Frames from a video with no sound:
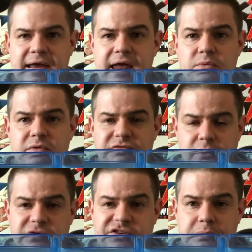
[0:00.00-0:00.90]
a
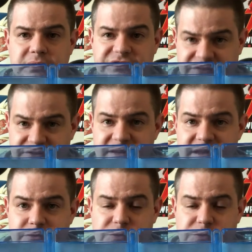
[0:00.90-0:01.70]
reversible sleeve,